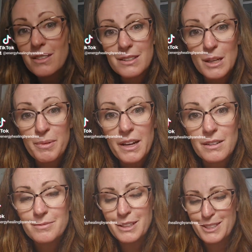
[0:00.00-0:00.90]
like the same
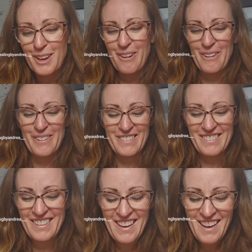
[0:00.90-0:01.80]
hair.
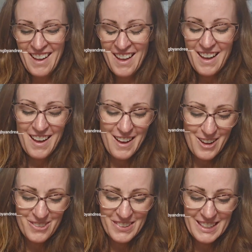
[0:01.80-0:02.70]

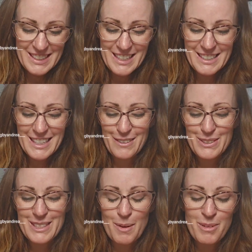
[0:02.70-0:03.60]
So it says,
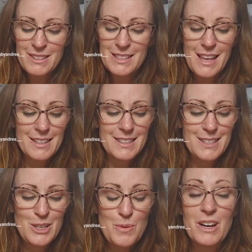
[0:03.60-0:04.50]
if someone says
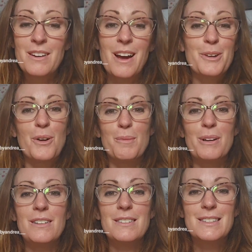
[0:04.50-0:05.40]
that you are not
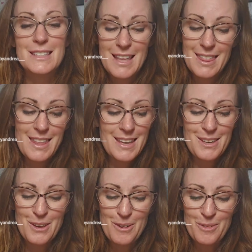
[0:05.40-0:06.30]
normal, say
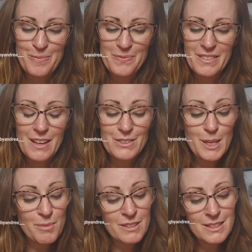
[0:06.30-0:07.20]
thank you. If
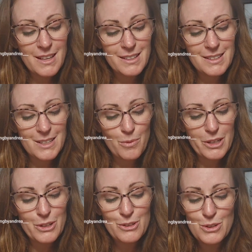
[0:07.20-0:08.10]
someone says that
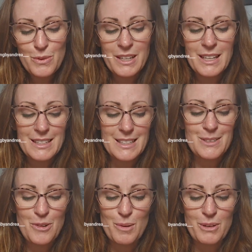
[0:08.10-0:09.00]
what you're doing
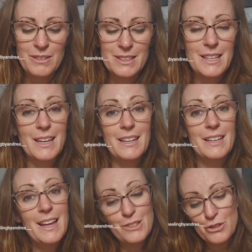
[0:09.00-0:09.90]
isn't normal, say
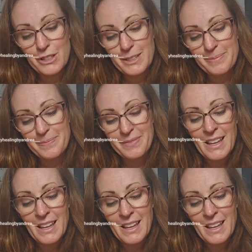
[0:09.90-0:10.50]
naturally.